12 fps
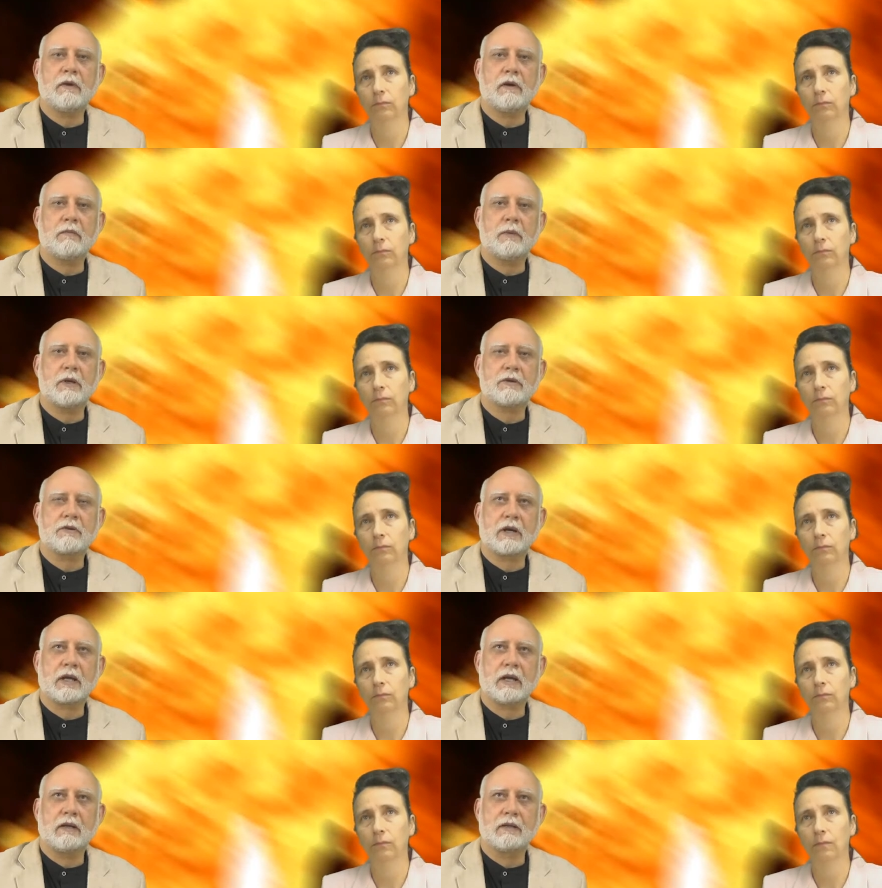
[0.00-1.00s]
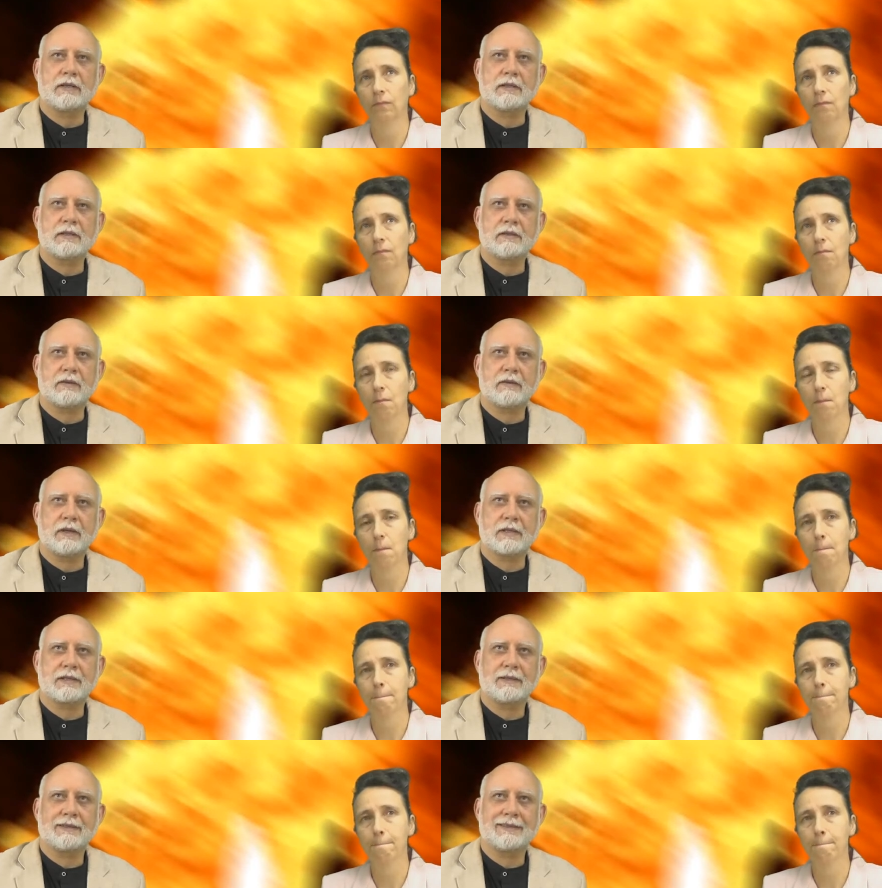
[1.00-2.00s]
Speaker 1: you very much, Raquel. It's
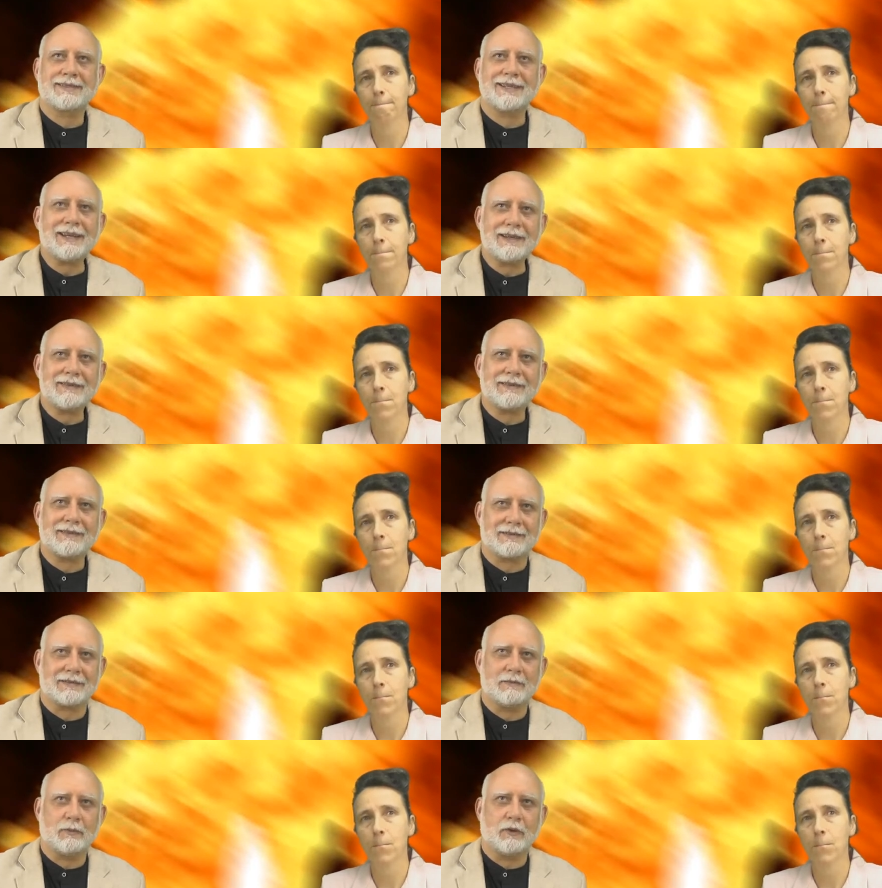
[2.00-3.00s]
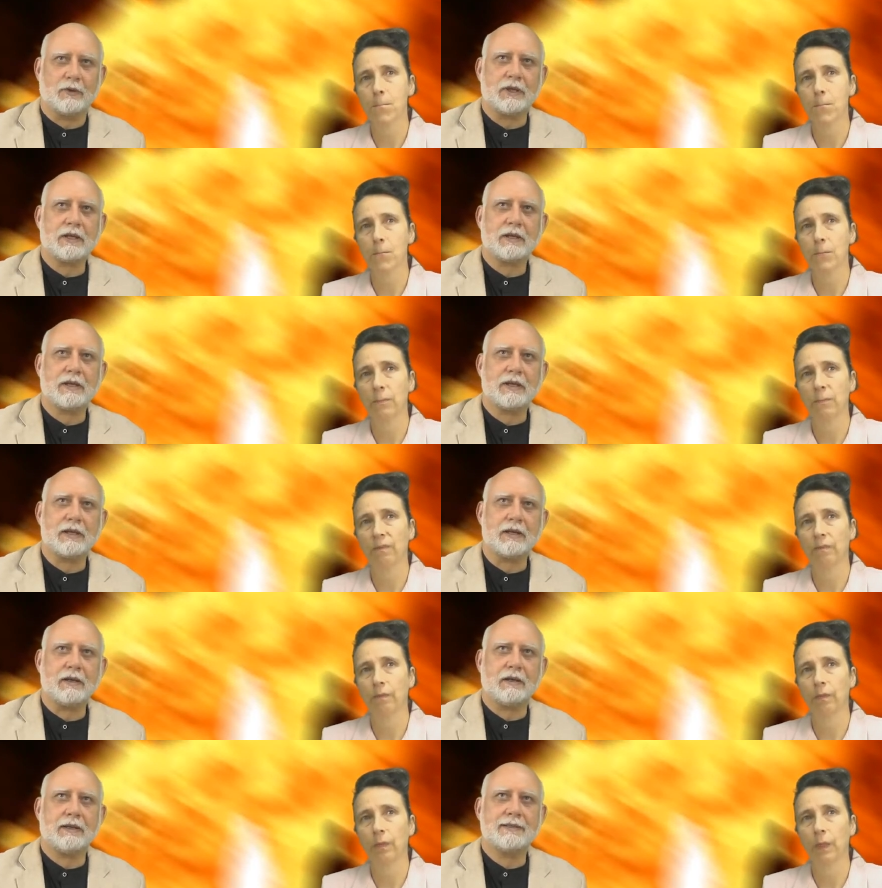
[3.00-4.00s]
interesting, the second testimony
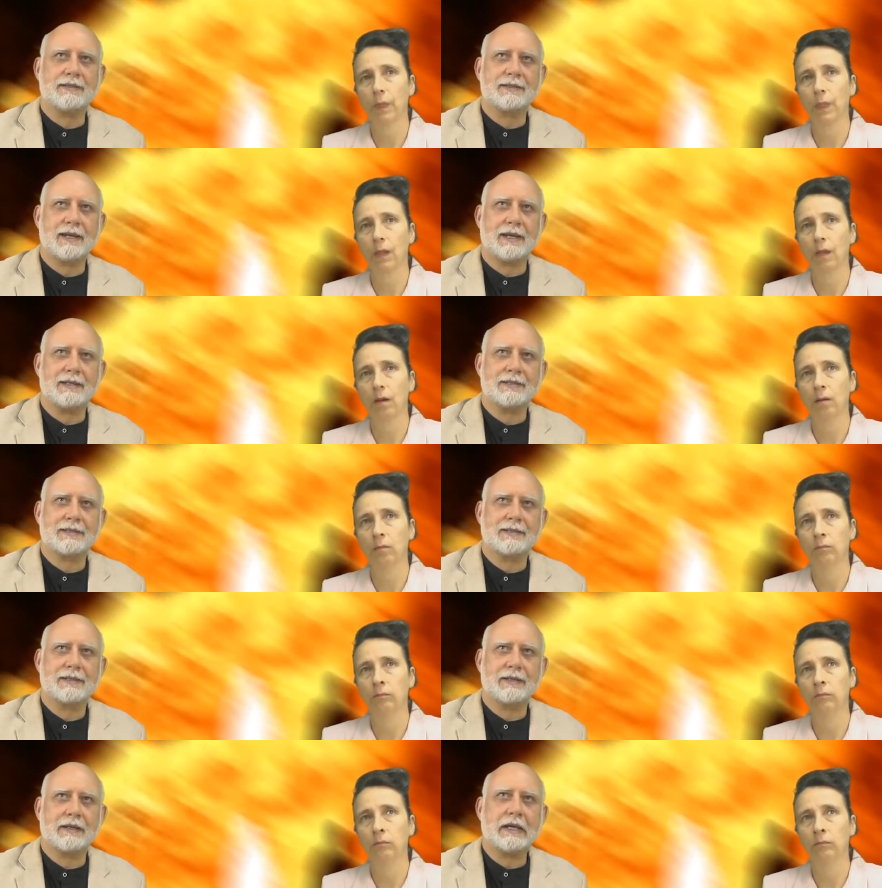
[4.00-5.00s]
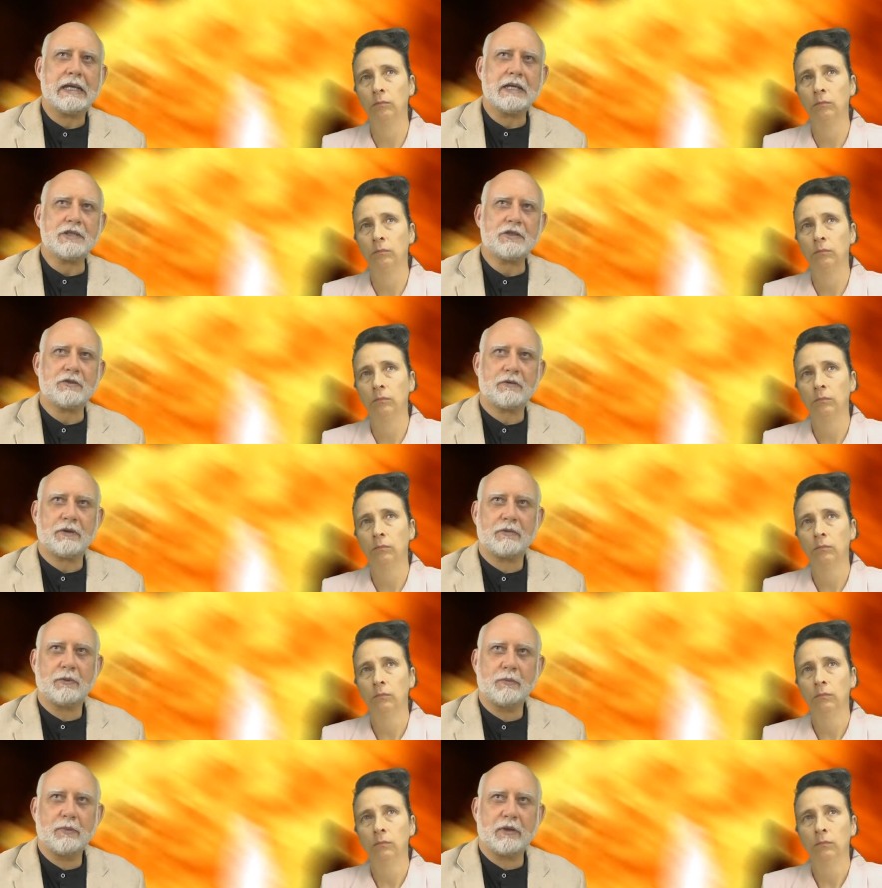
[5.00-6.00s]
here, it says the history
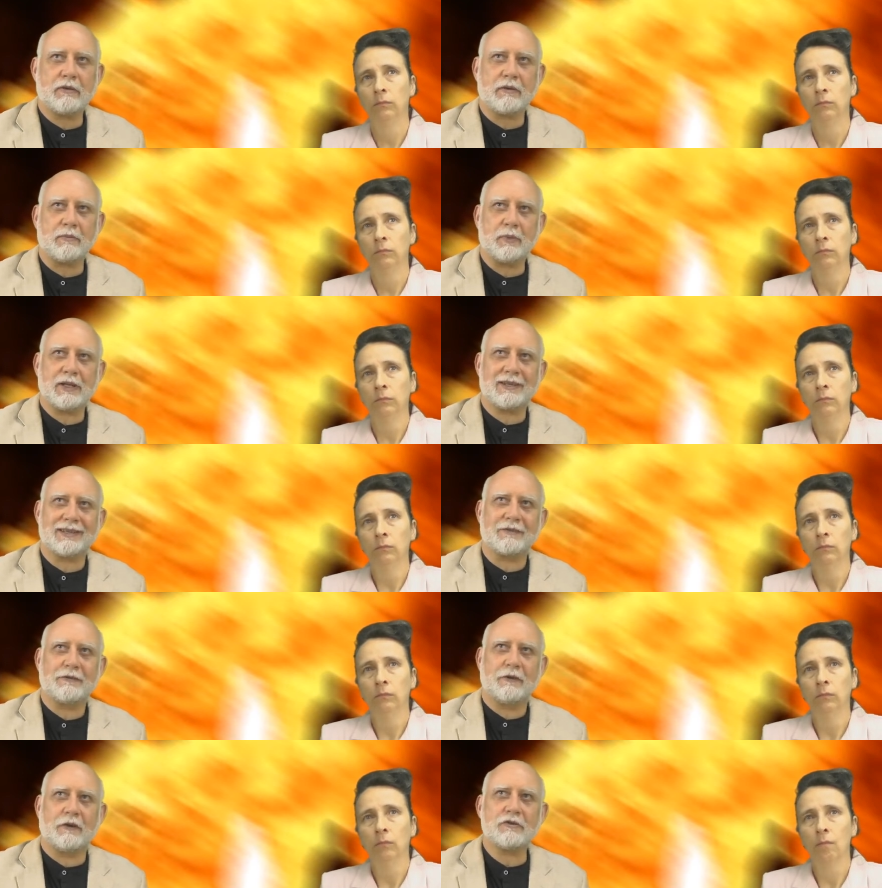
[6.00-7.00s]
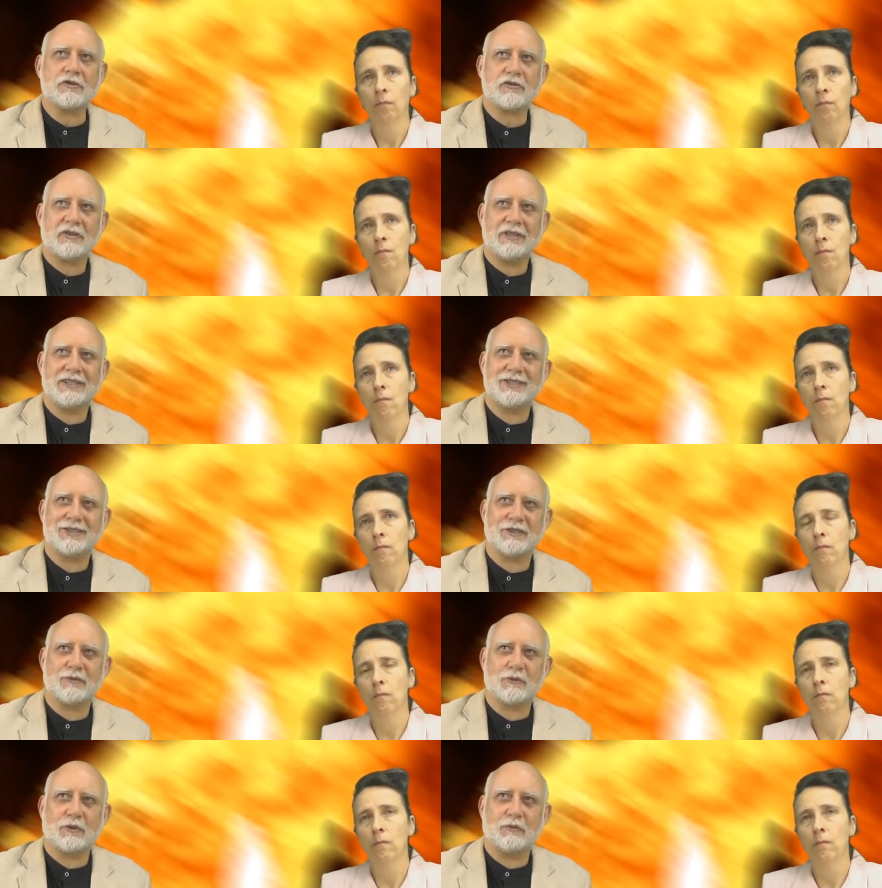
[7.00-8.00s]
will be repeated, false
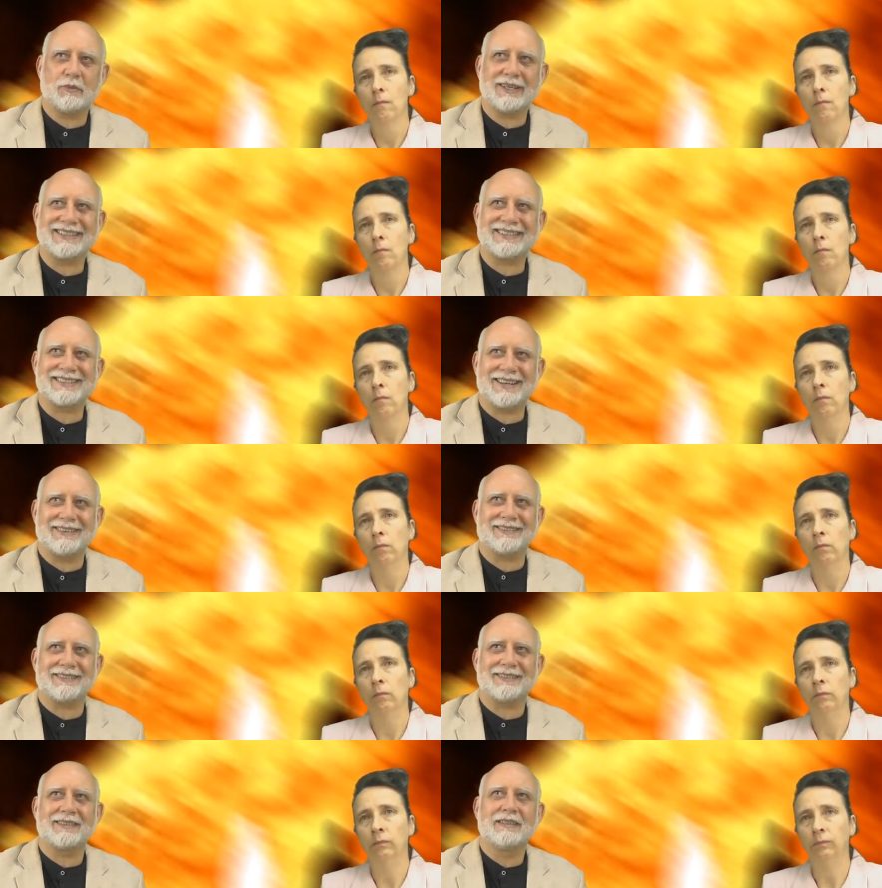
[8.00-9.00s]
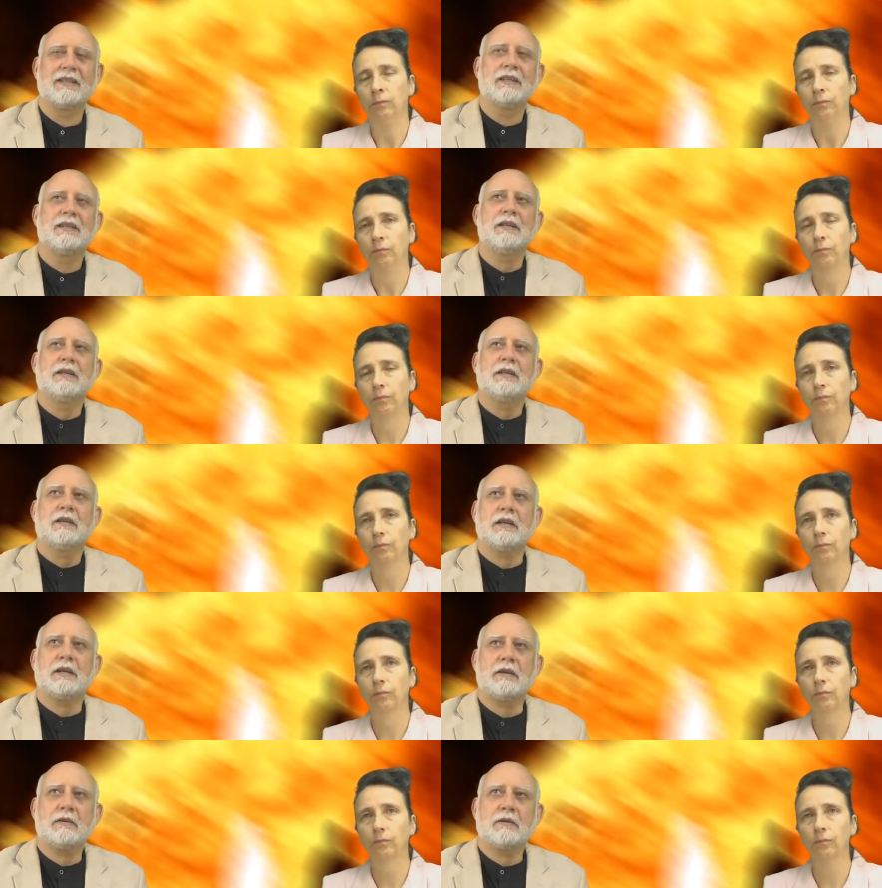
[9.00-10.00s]
religions will be exalted.
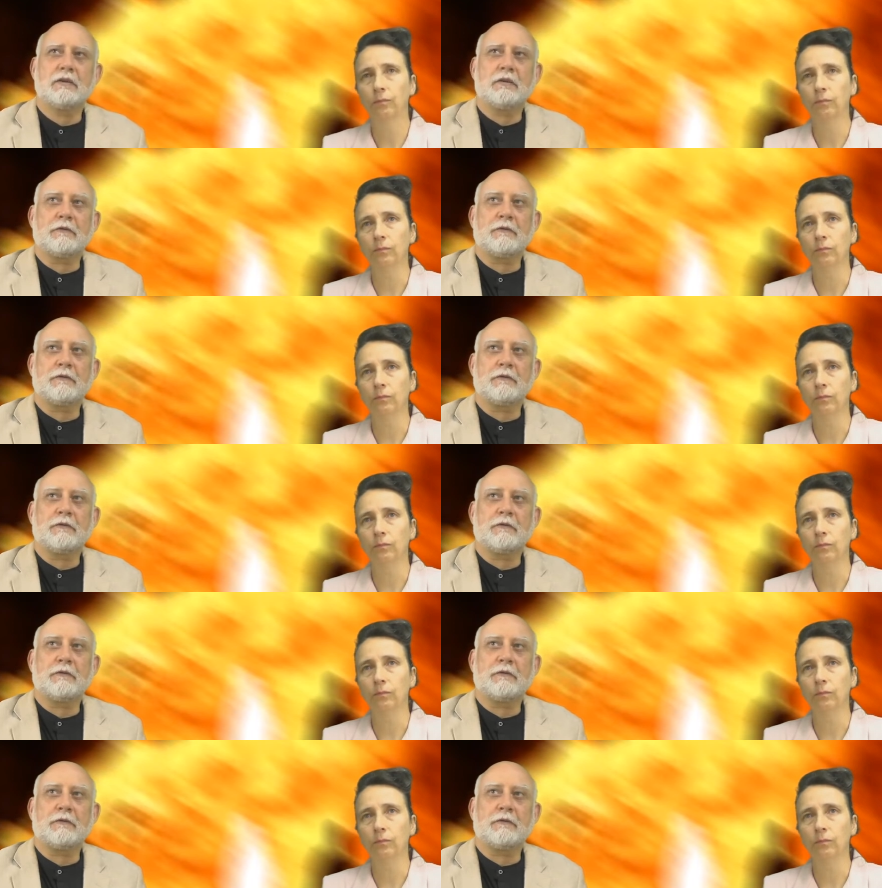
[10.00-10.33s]
Uh,